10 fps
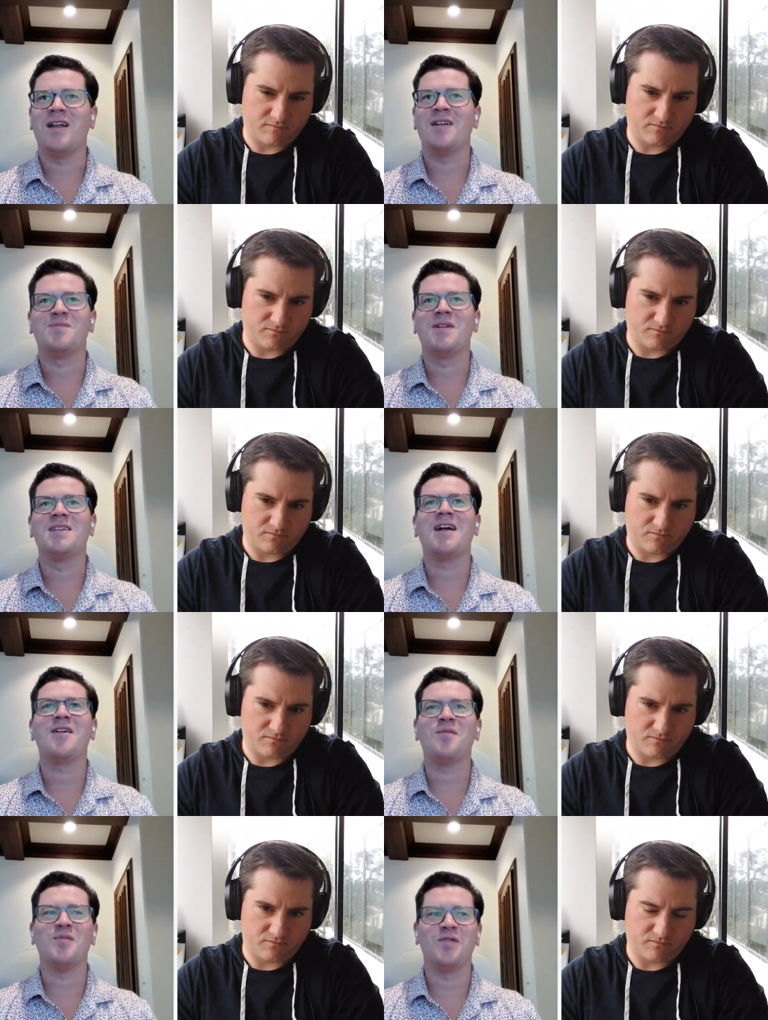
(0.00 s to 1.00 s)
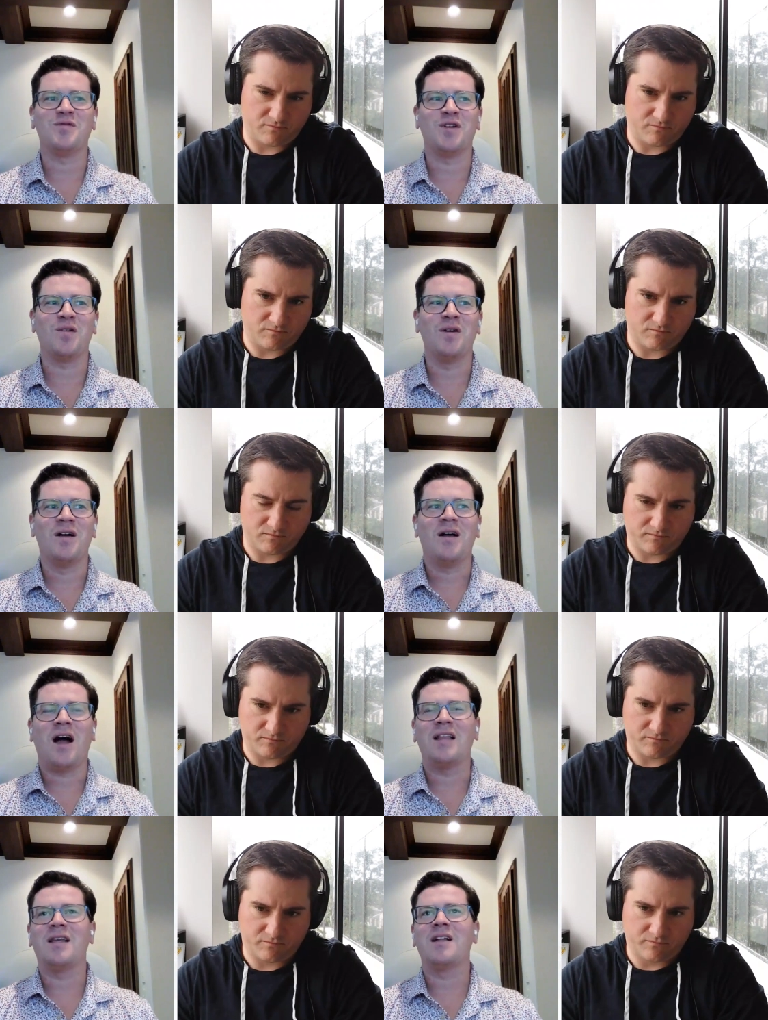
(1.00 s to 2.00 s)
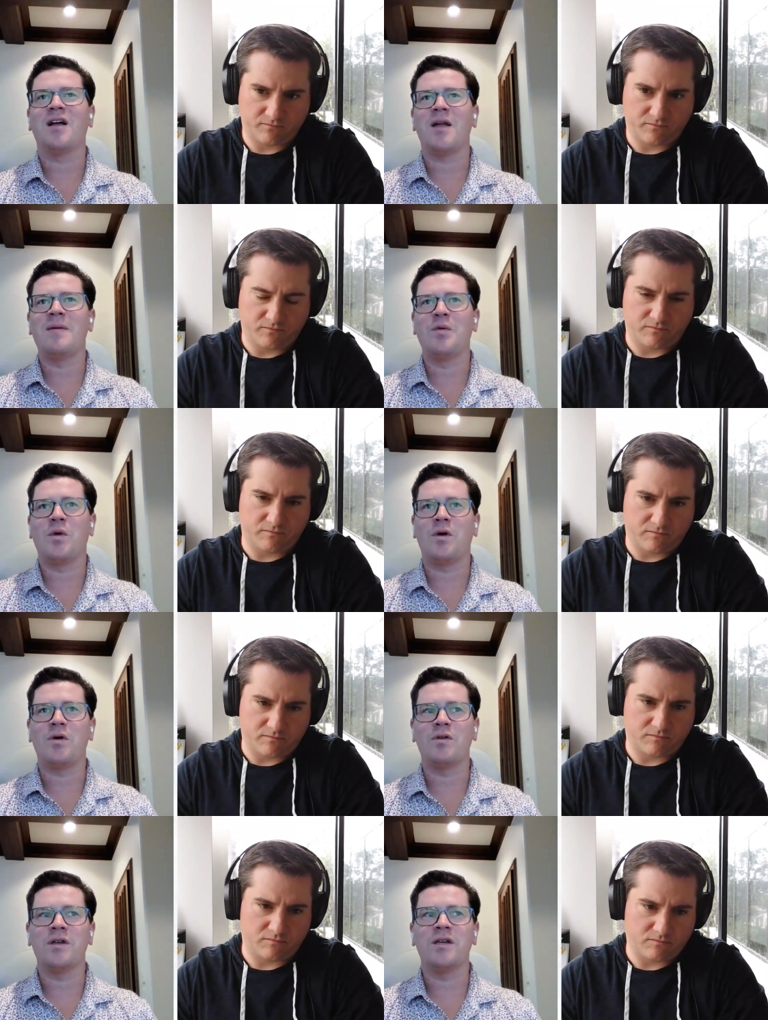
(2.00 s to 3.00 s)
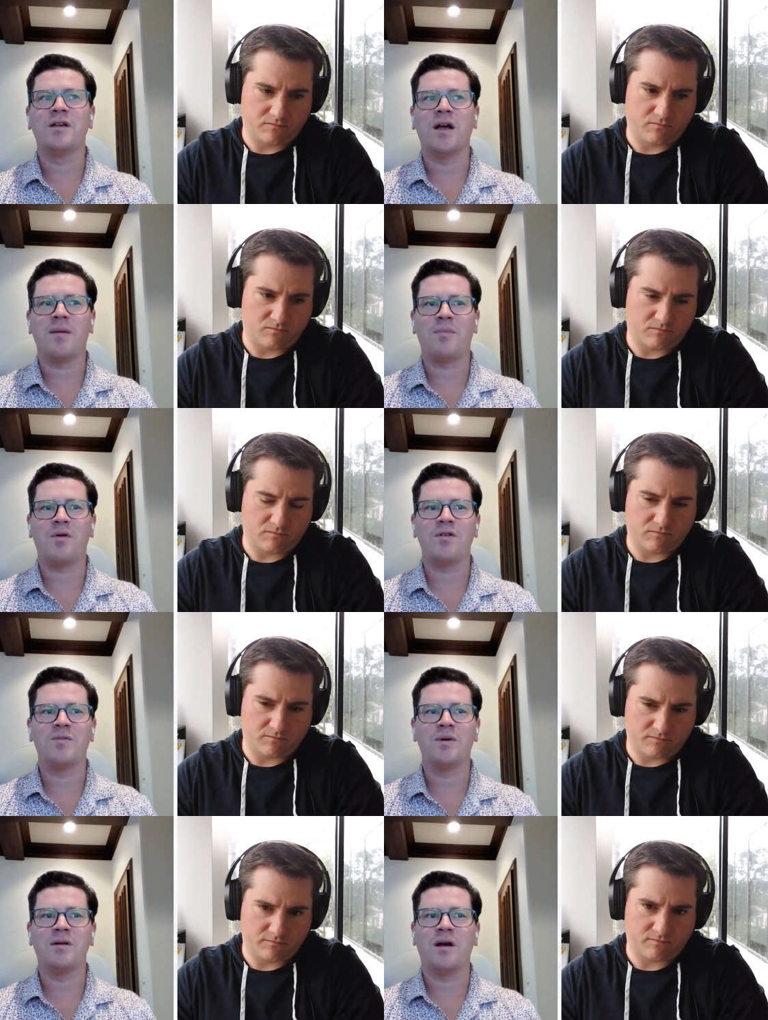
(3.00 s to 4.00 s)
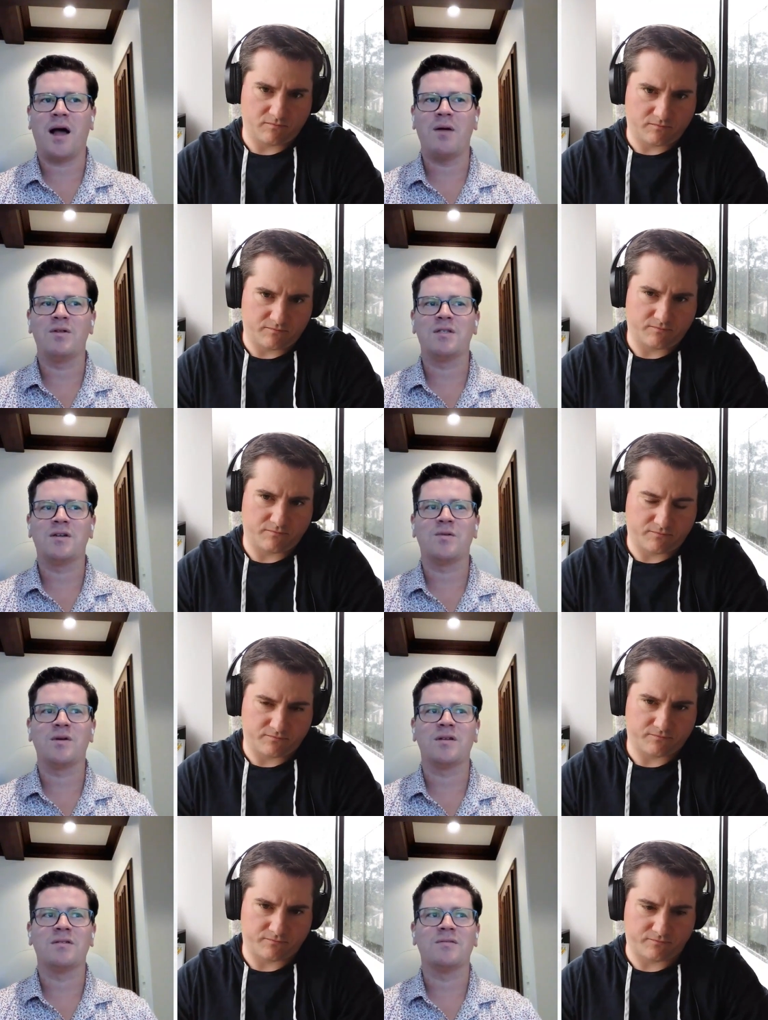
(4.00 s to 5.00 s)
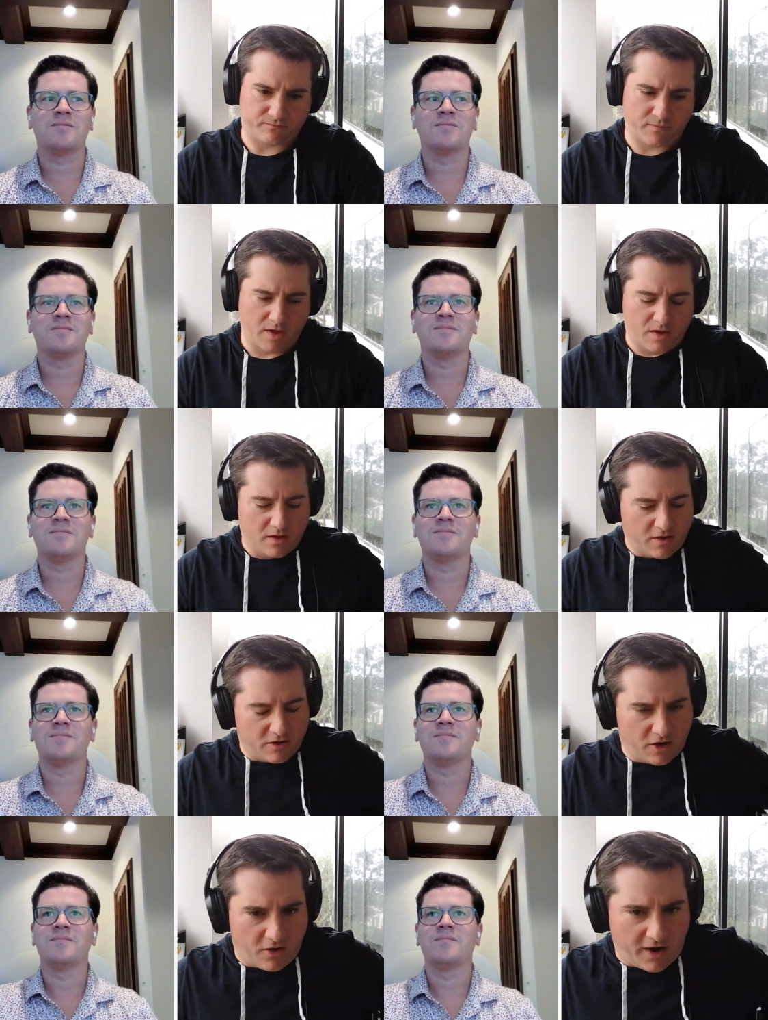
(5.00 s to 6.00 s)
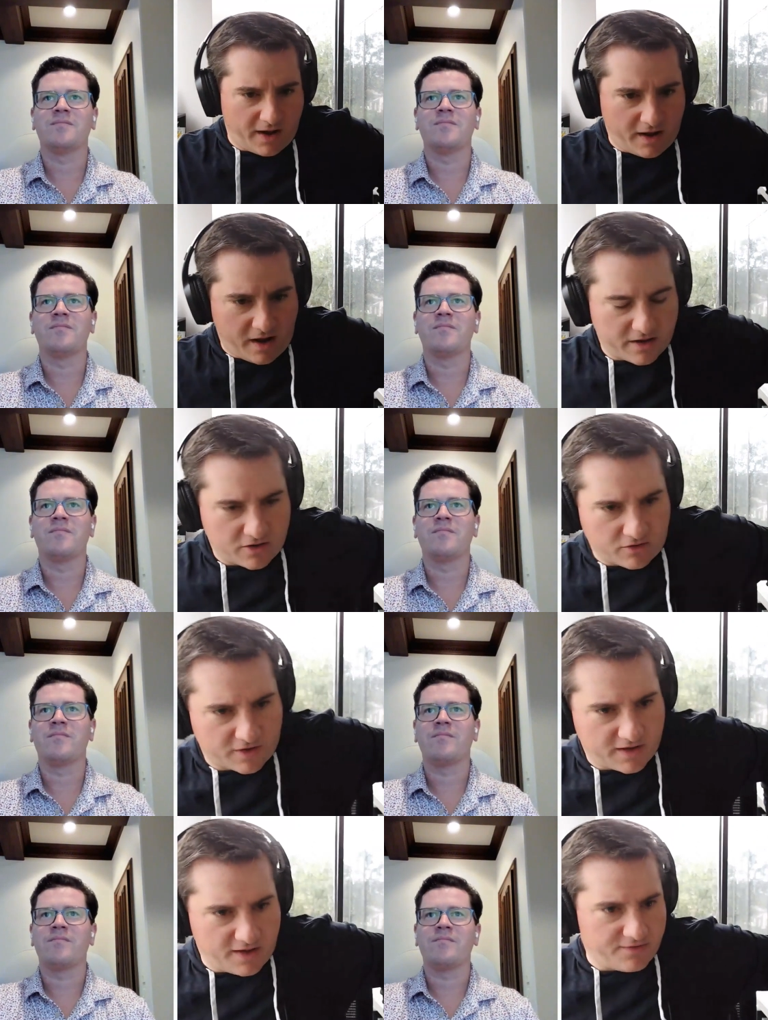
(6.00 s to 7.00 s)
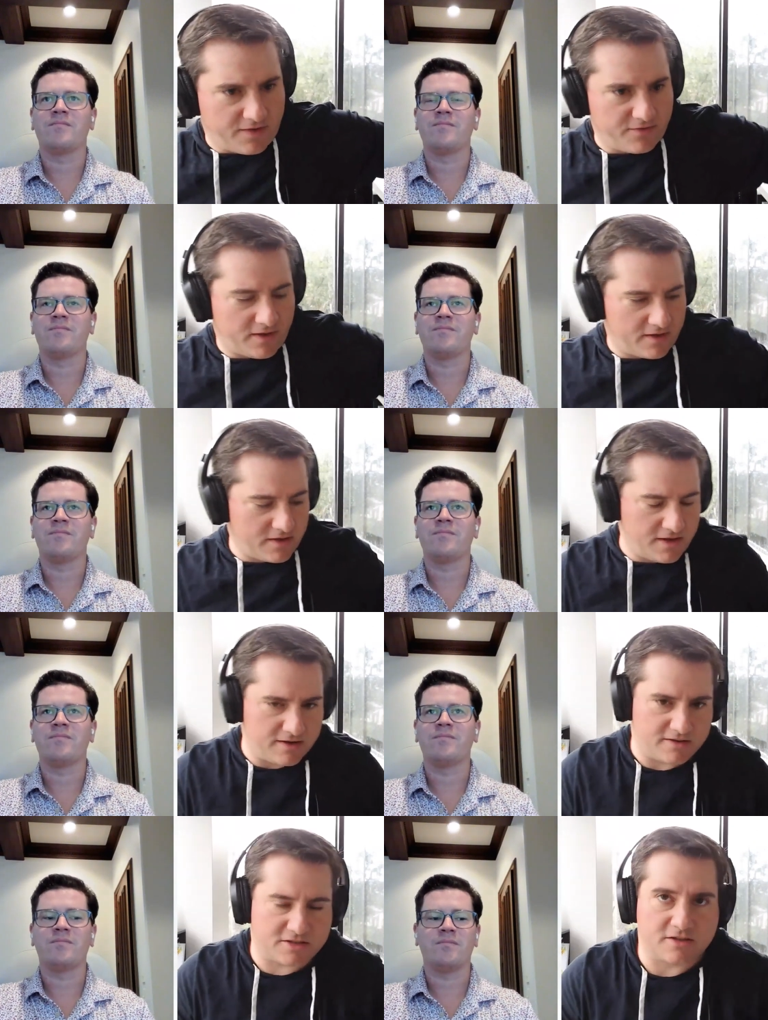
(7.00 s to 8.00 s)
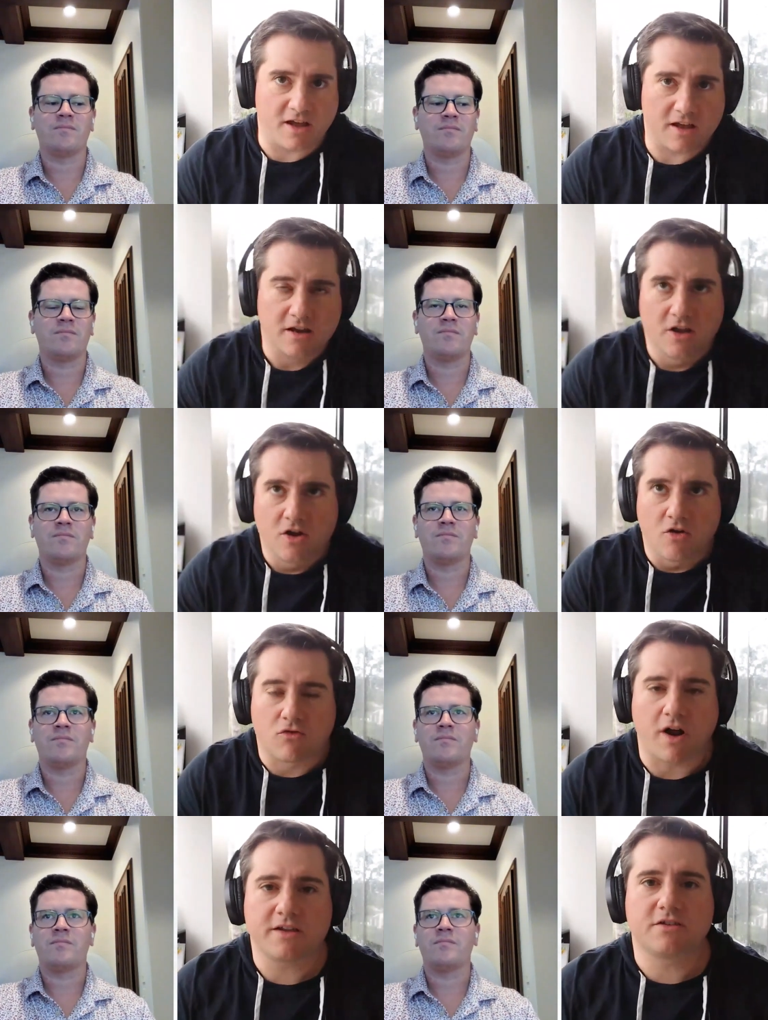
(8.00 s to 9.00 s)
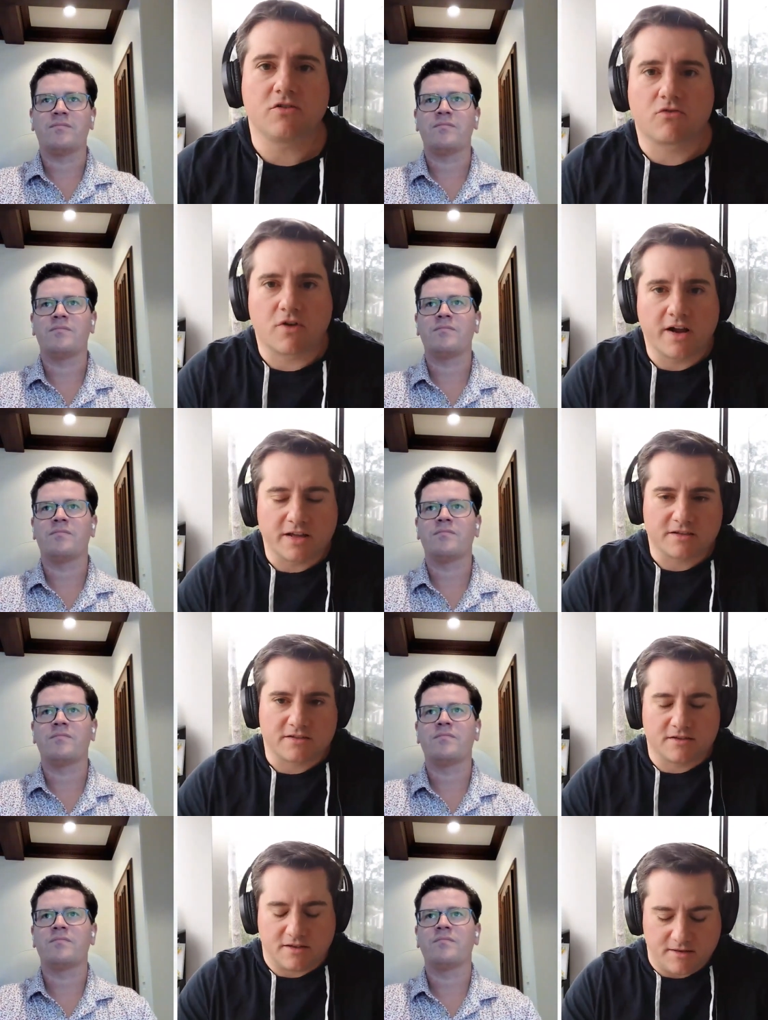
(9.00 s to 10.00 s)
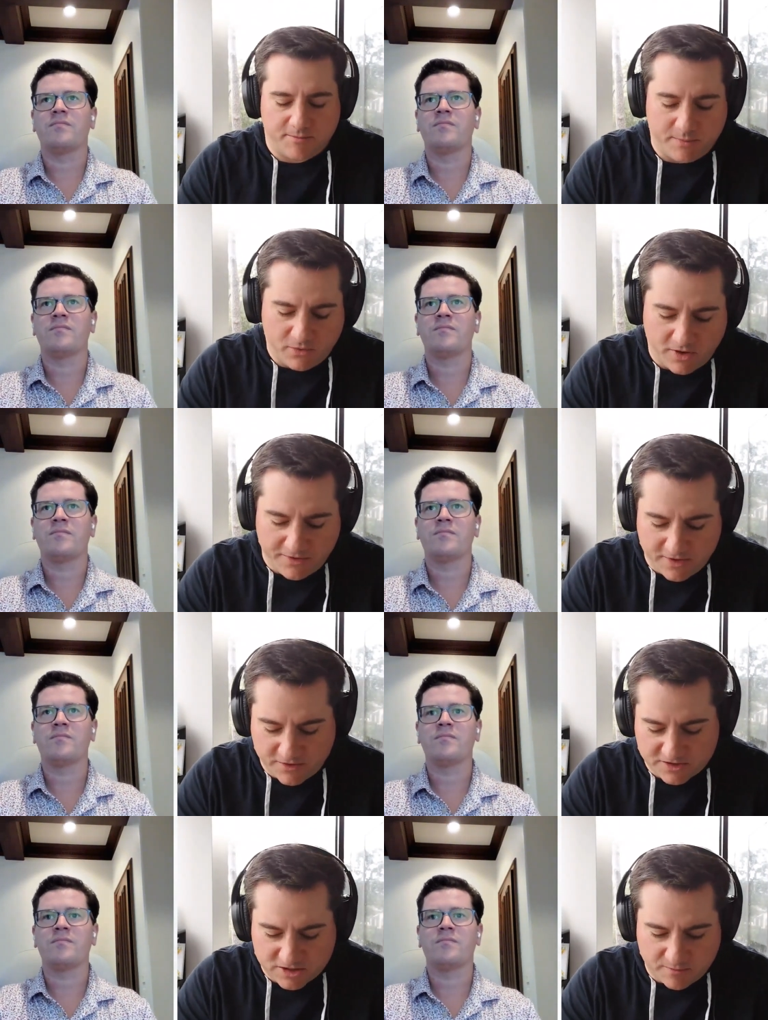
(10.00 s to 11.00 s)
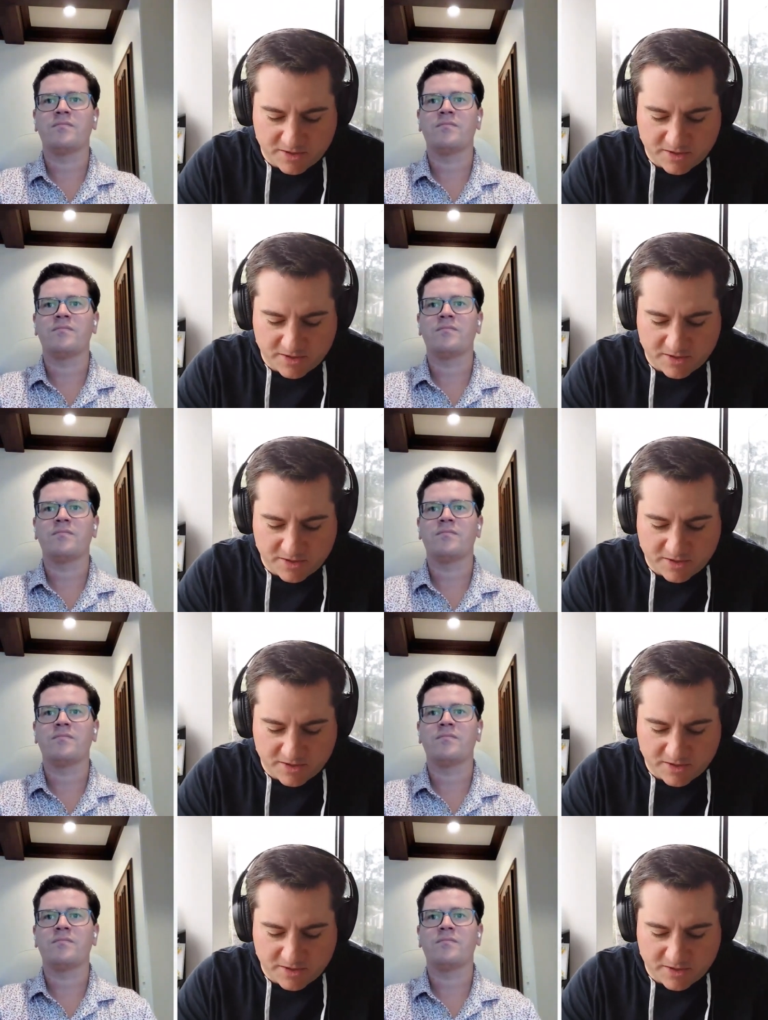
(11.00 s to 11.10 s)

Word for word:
Speaker 1: And it's been a terrible move. So I think a lot of people were early, got burned, but I would stick with it.
Speaker 2: No, I, I agree, and and and it's not rising rates. Eh, people, I think this is a